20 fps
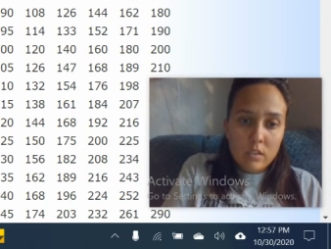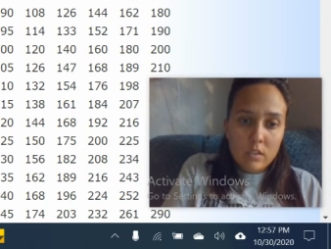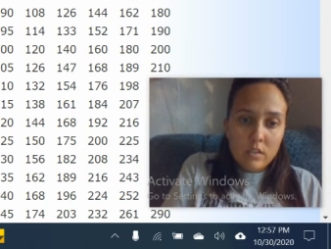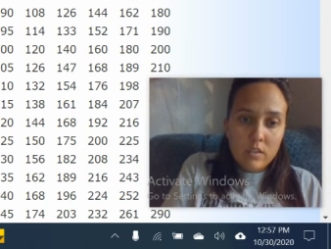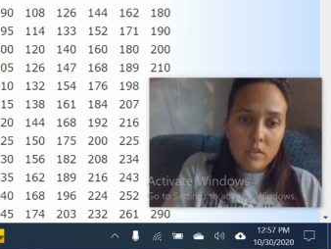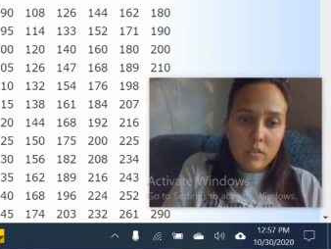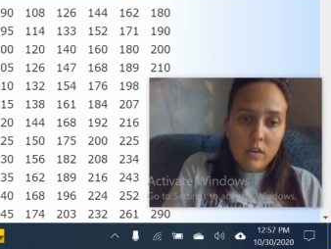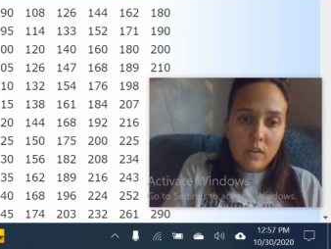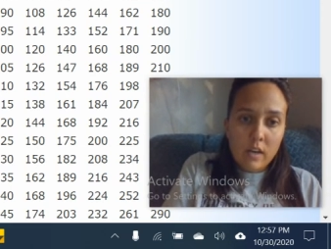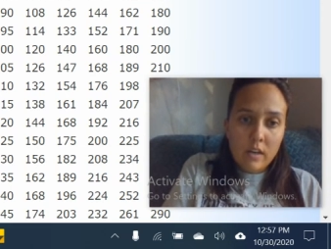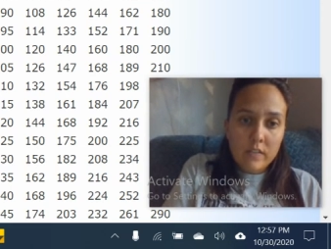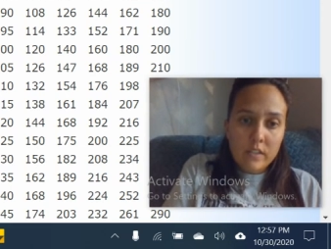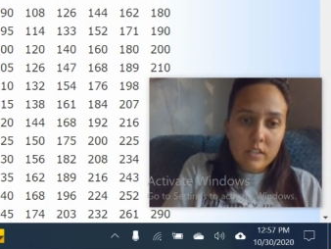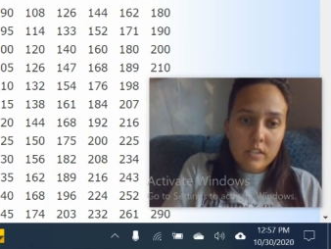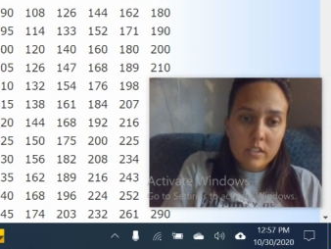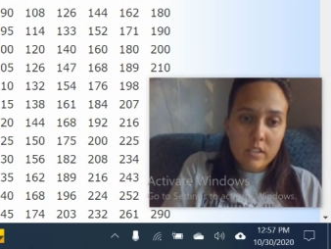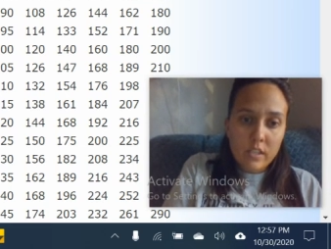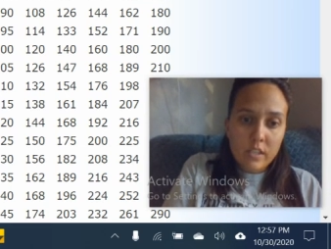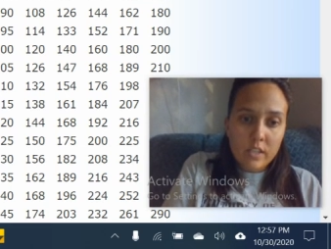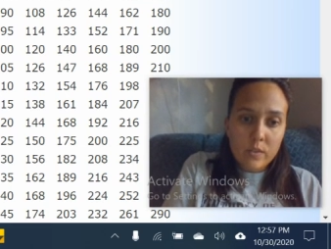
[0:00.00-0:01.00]
So
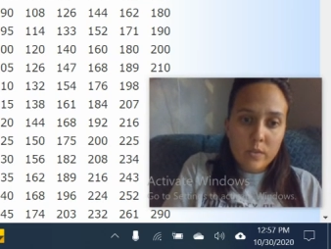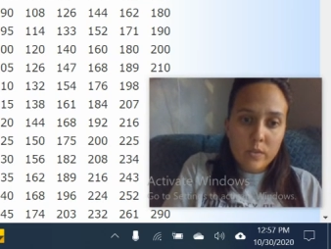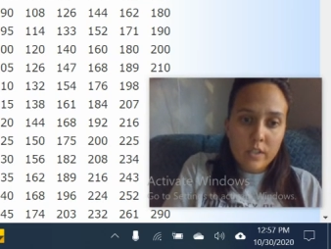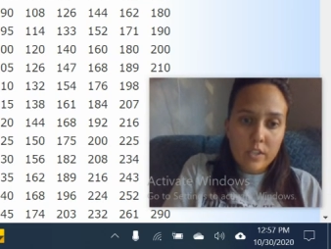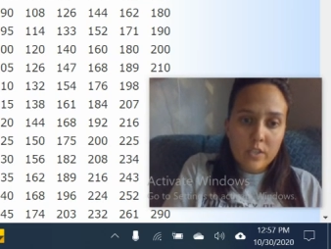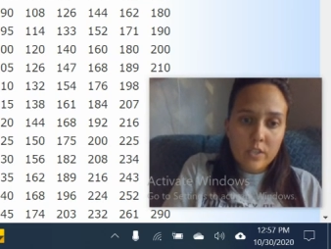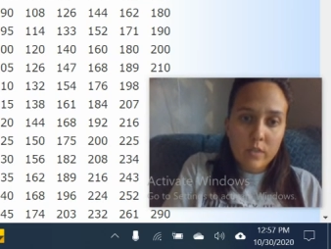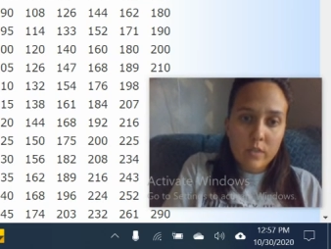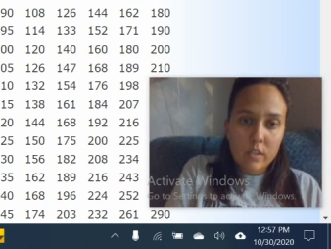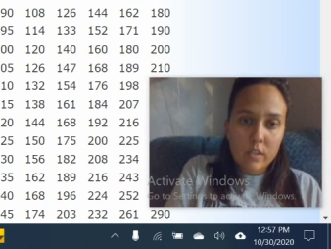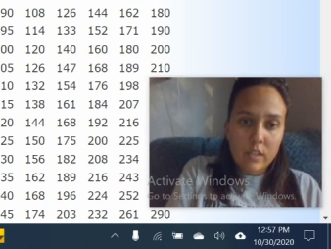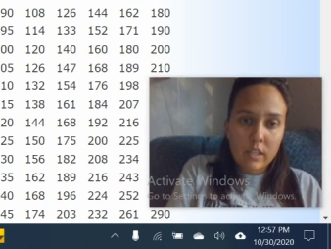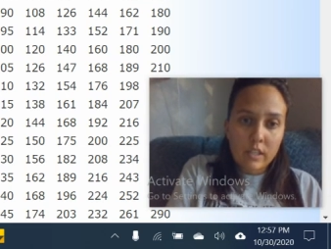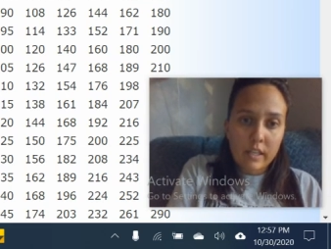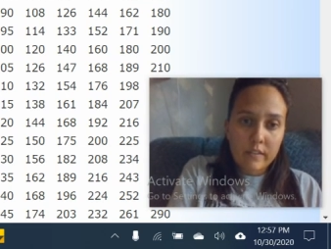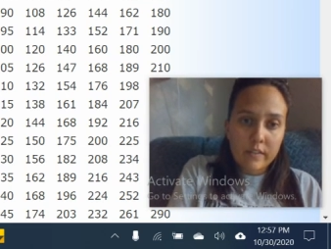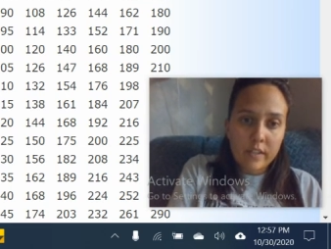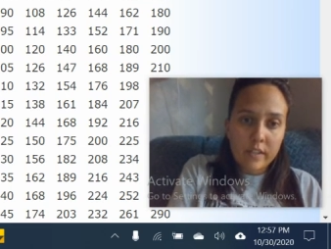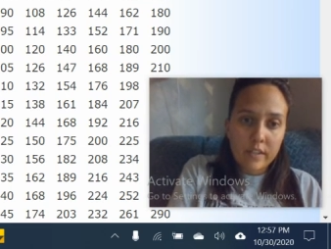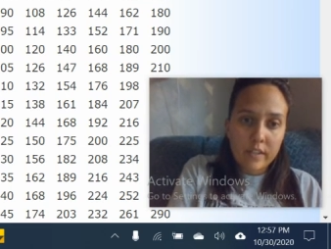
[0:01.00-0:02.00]
obviously not 22 or
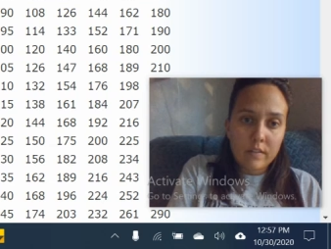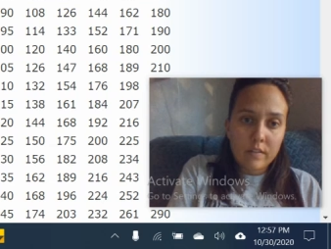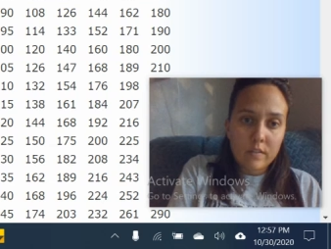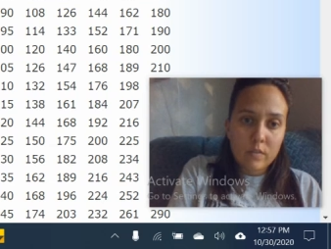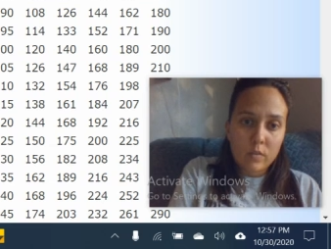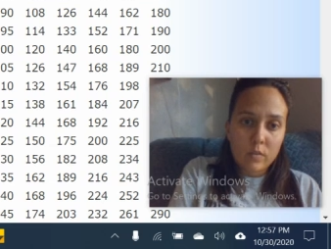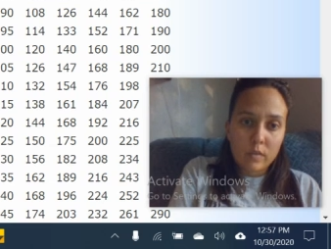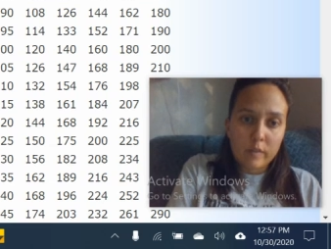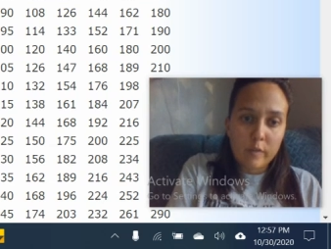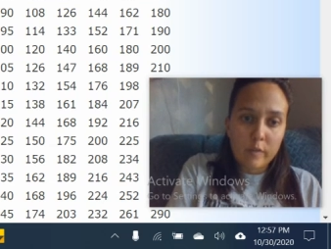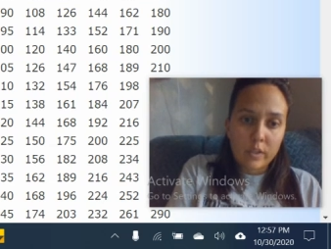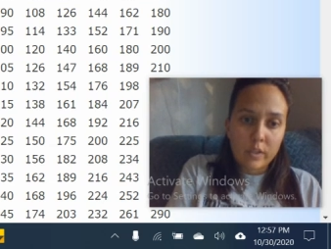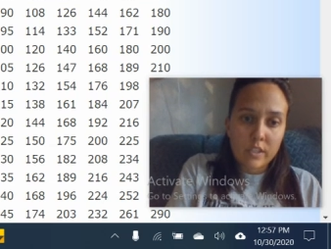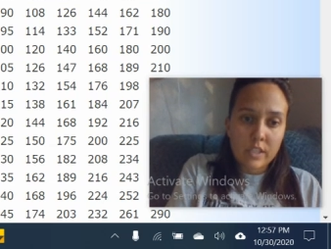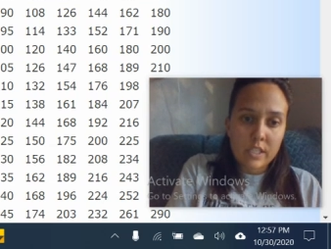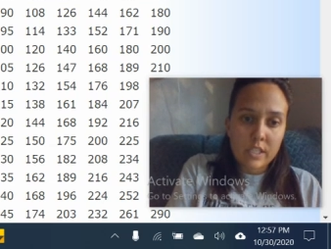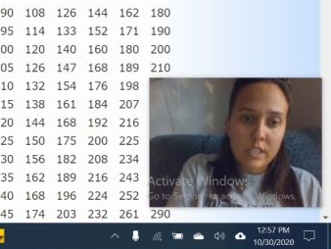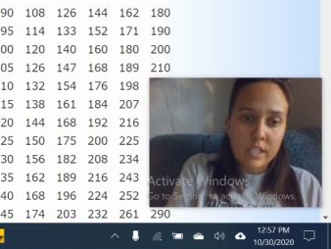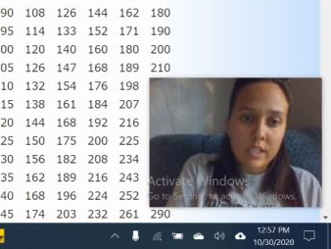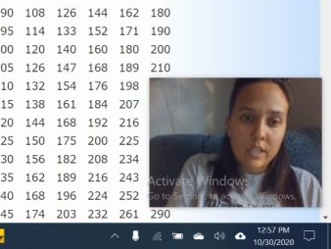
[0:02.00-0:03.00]
11 or
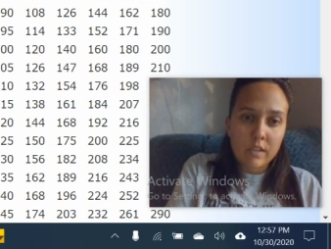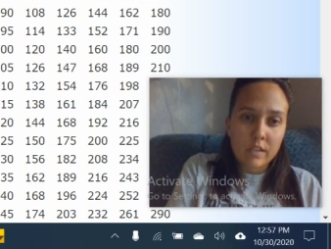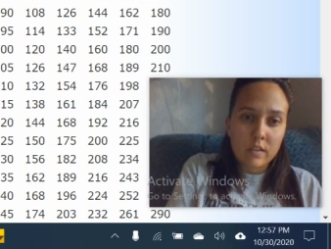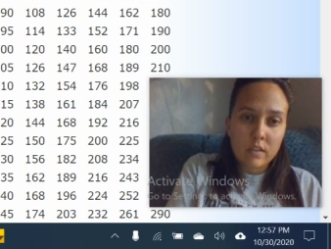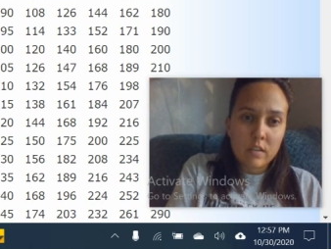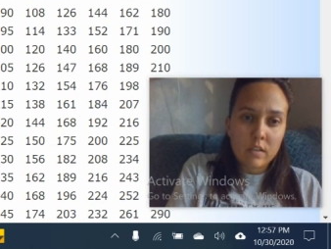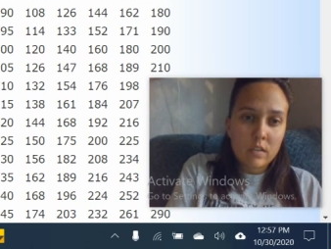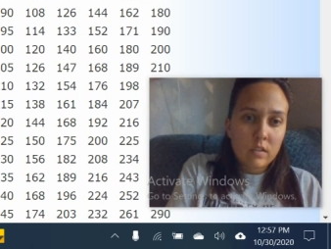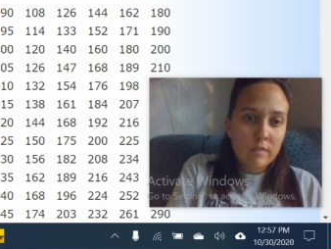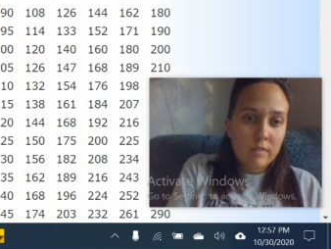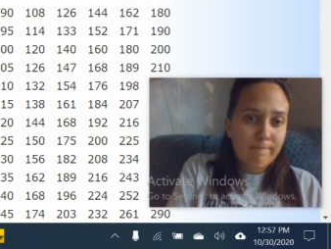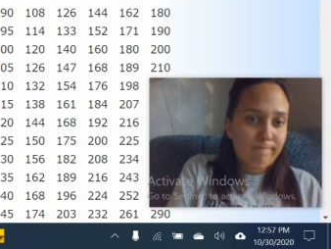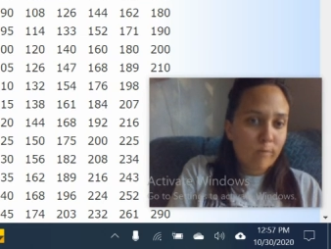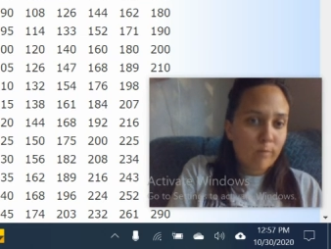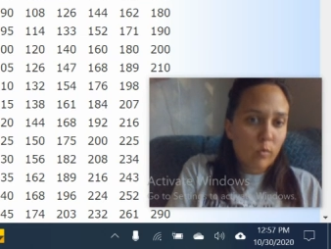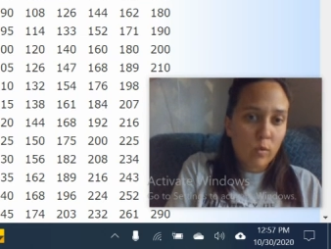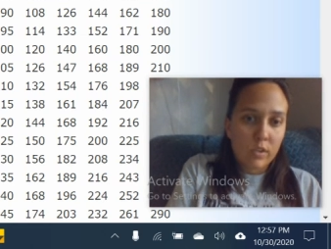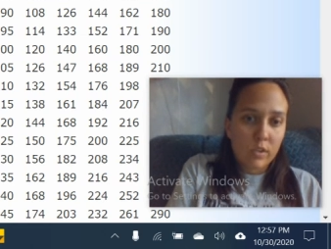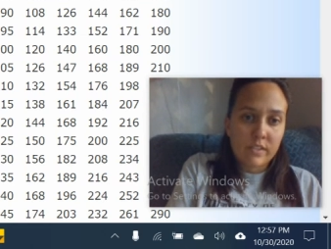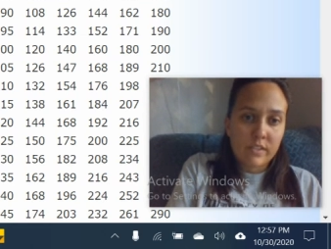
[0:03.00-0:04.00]
14
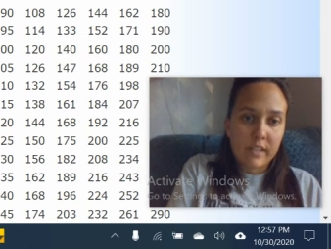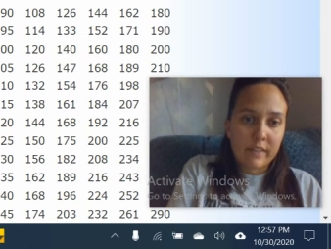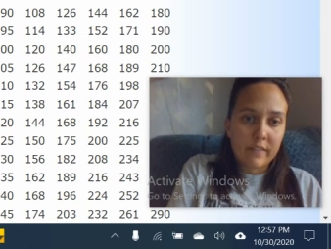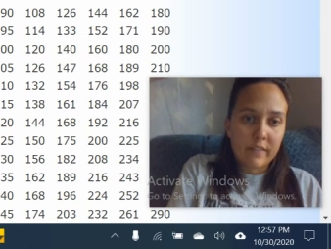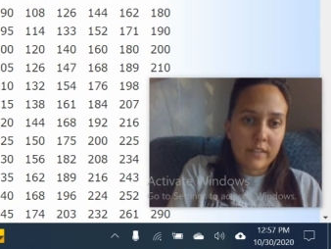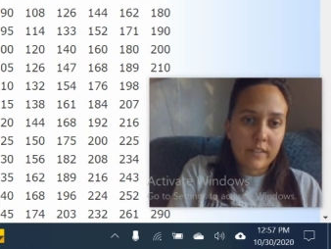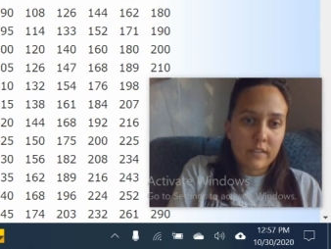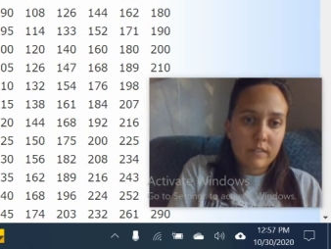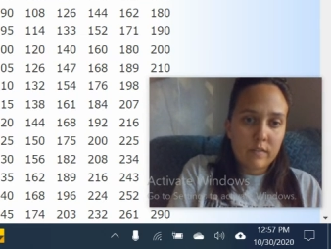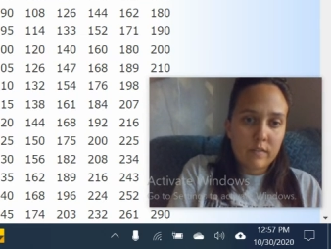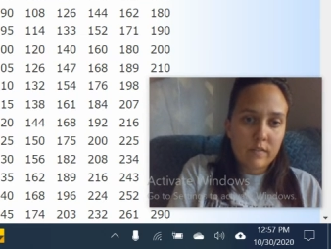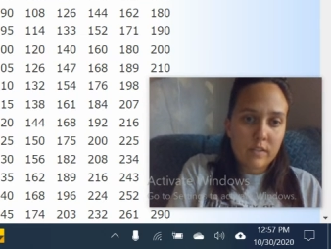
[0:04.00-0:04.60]
or 7.